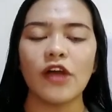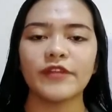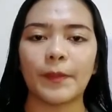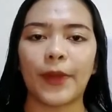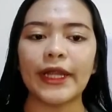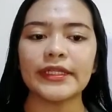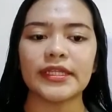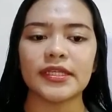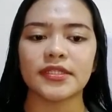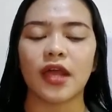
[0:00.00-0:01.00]
of the
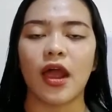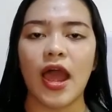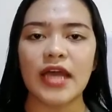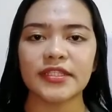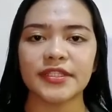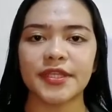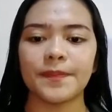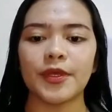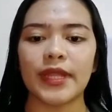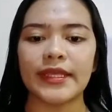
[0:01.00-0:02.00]
parties as
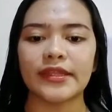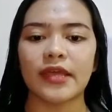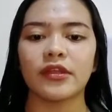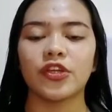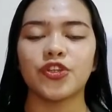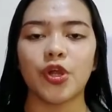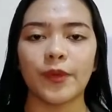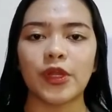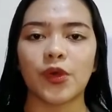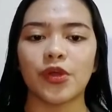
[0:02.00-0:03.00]
stipulated
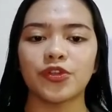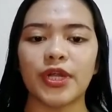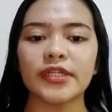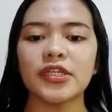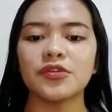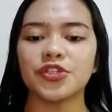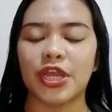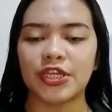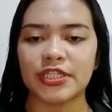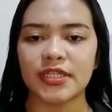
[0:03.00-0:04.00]
during contract
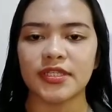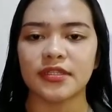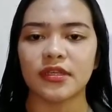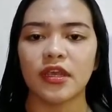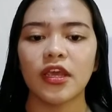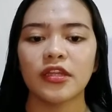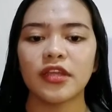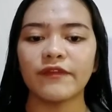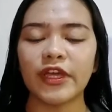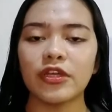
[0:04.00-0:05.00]
negotiations,
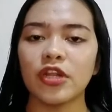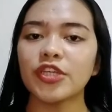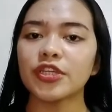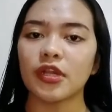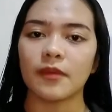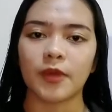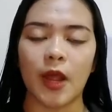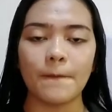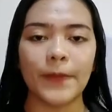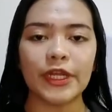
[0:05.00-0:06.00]
the violation of
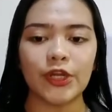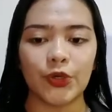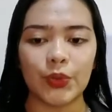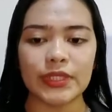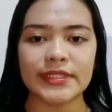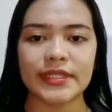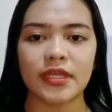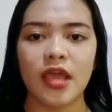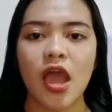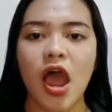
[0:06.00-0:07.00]
company rules,
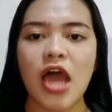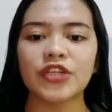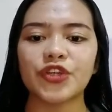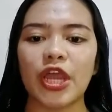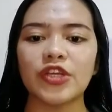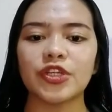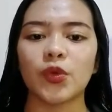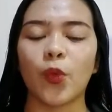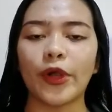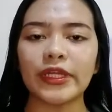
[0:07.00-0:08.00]
a change
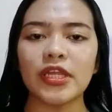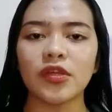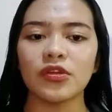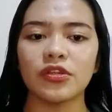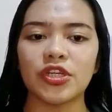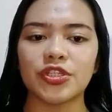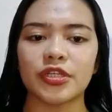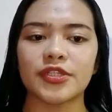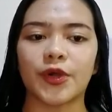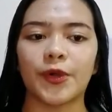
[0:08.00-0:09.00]
in working
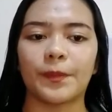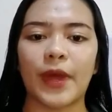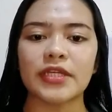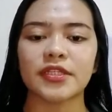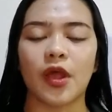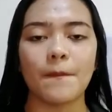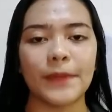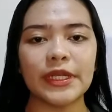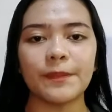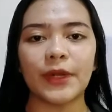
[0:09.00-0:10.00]
conditions or past
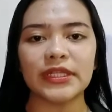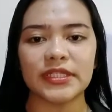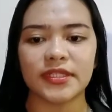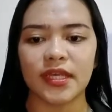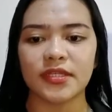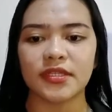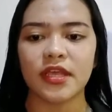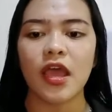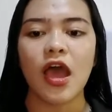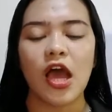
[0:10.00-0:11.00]
company practices,
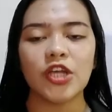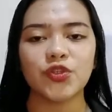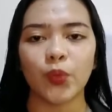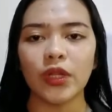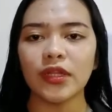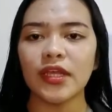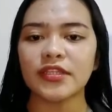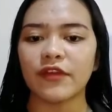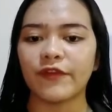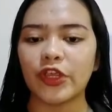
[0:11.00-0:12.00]
as well
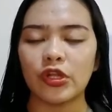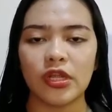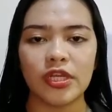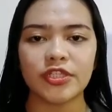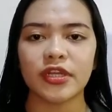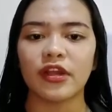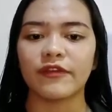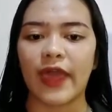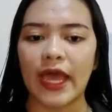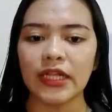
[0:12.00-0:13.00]
as a violation
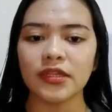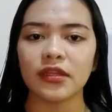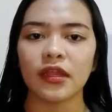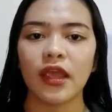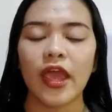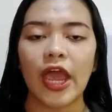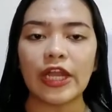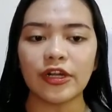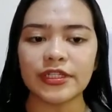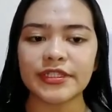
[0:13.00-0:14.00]
of health
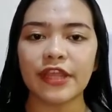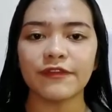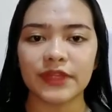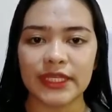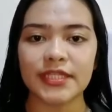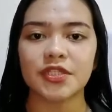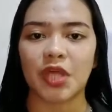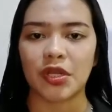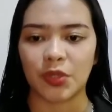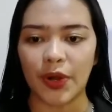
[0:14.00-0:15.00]
and or safety
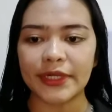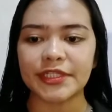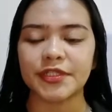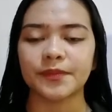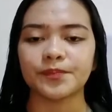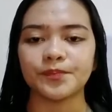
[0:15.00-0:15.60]
standards.